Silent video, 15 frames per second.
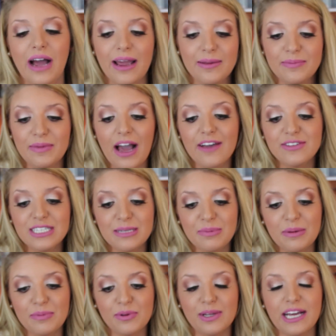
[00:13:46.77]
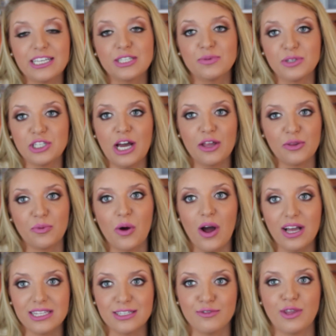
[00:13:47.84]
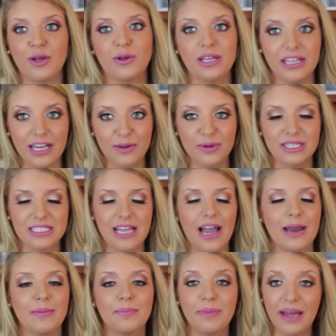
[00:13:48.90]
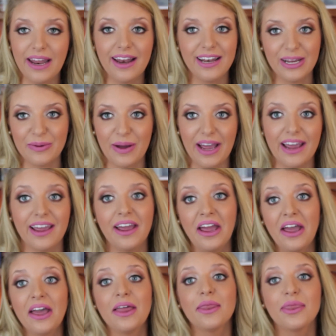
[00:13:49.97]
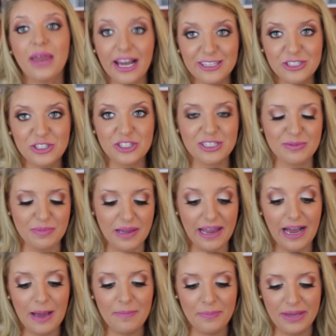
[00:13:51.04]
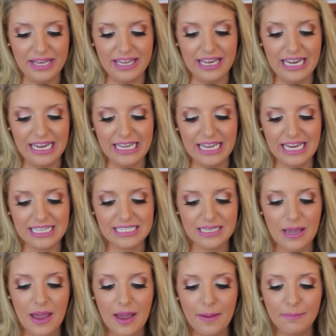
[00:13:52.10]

I've seen people like switch out the wands if they only like one side. But anyway, that's just me. I'm picky, I guess.